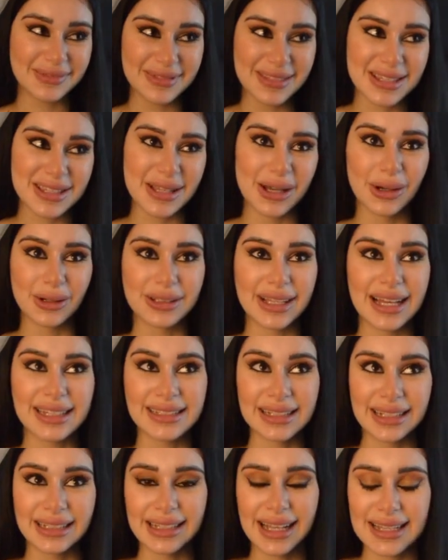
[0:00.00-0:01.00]
So that
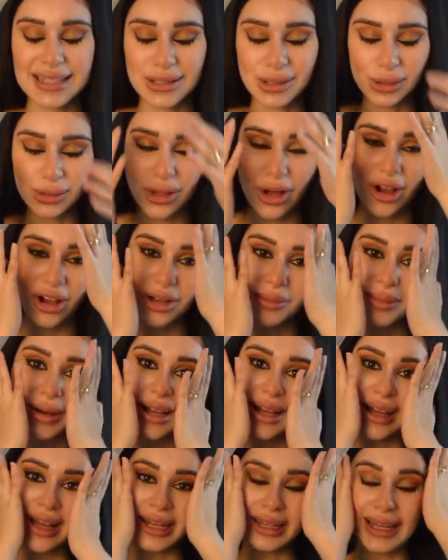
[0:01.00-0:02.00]
didn't last too long.
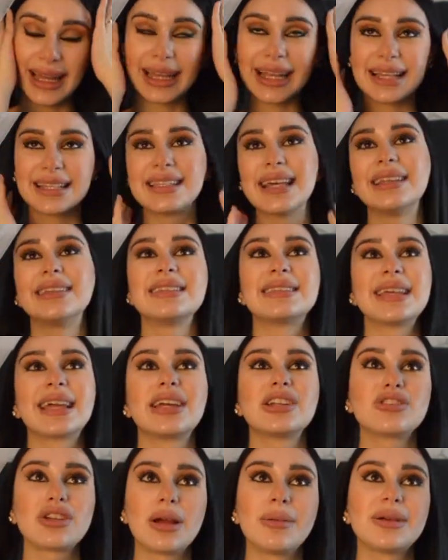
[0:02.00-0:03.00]
But, and like I said, the
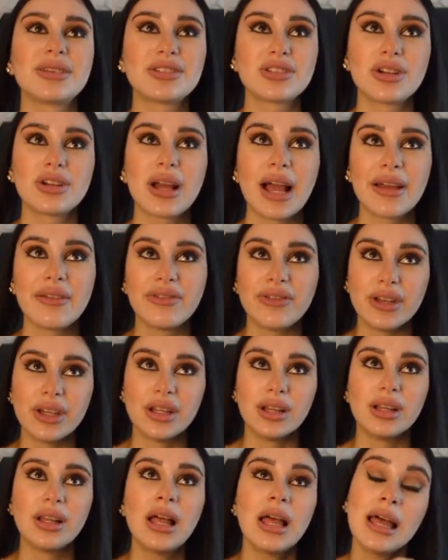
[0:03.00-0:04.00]
second trimester, I
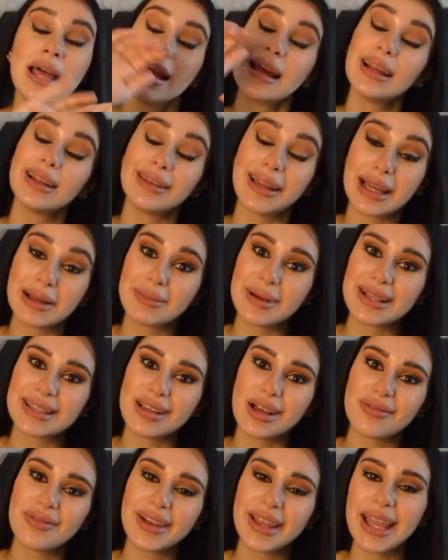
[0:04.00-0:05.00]
feel like
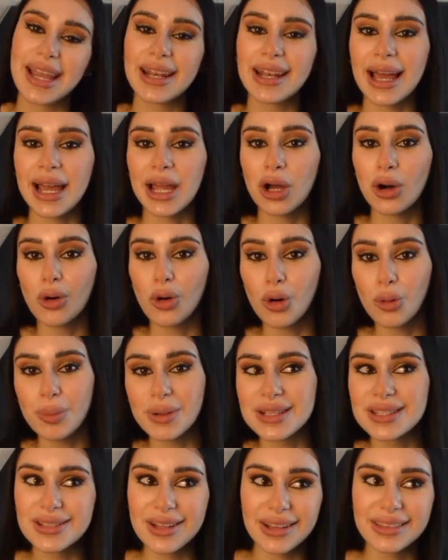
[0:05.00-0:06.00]
myself again. I hope
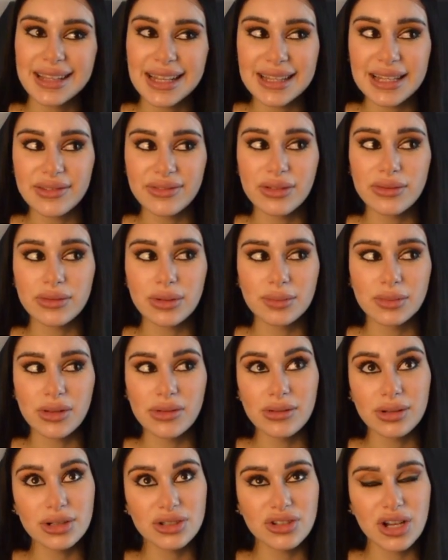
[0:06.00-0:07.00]
it's not that different from the
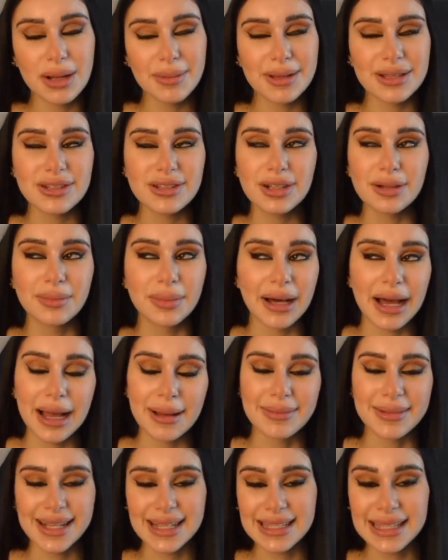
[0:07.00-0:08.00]
third trimester, but
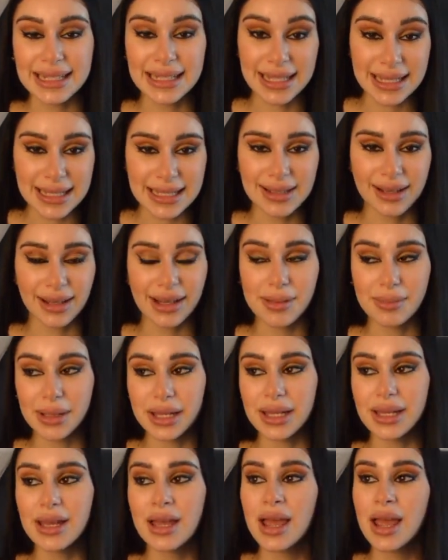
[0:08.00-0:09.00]
I'm guessing it is going to
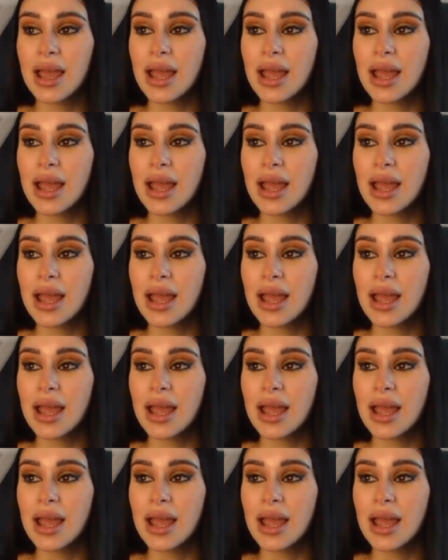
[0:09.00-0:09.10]
be.